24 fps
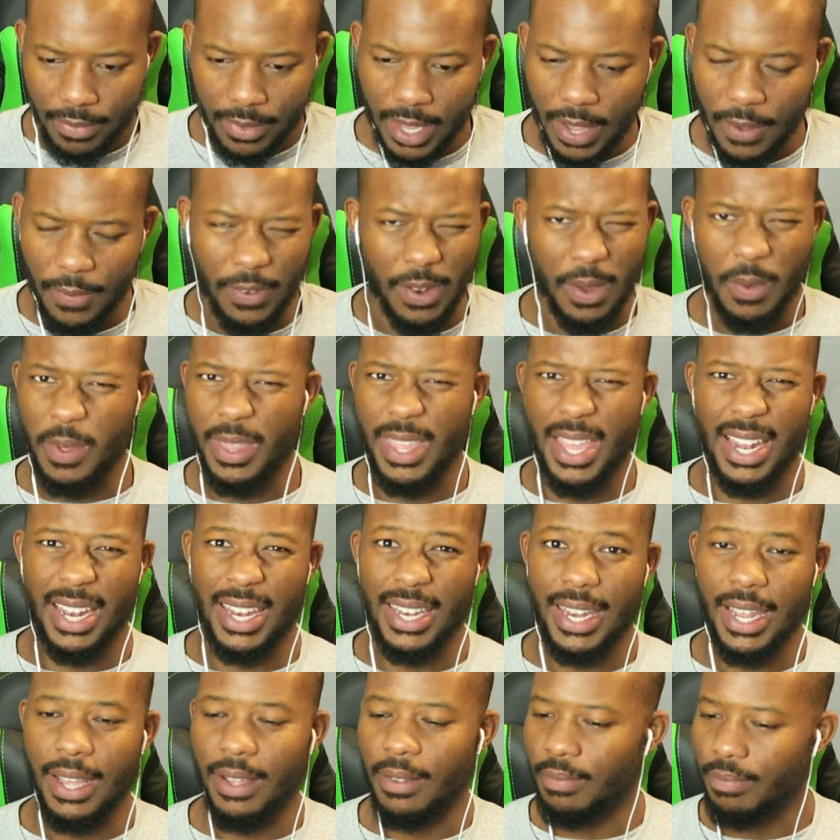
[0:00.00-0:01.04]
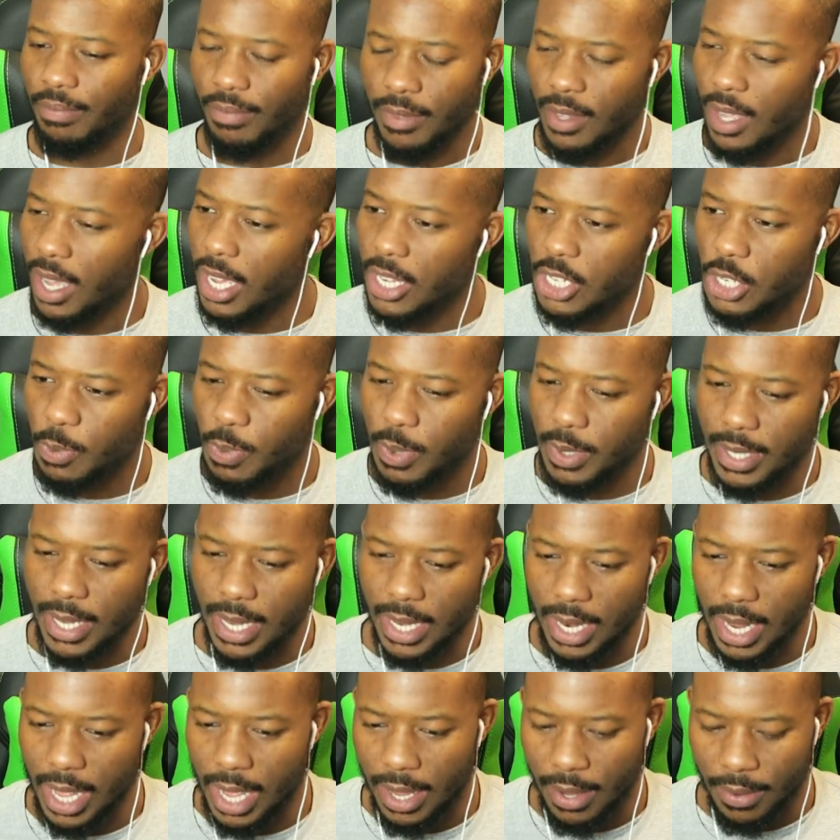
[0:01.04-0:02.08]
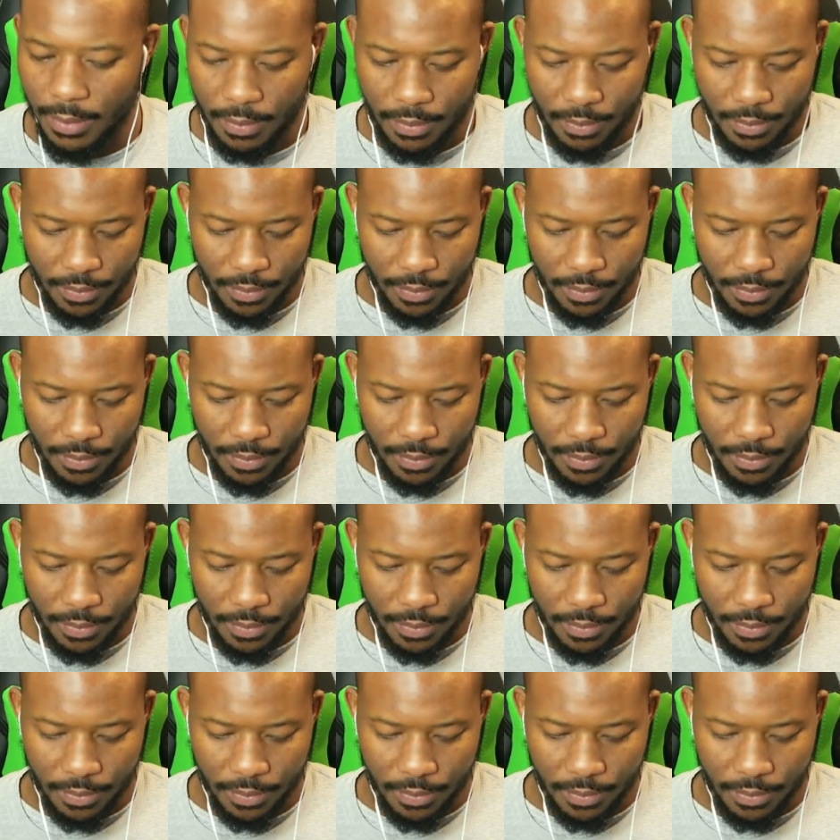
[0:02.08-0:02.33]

Definitely without a doubt. 100% not.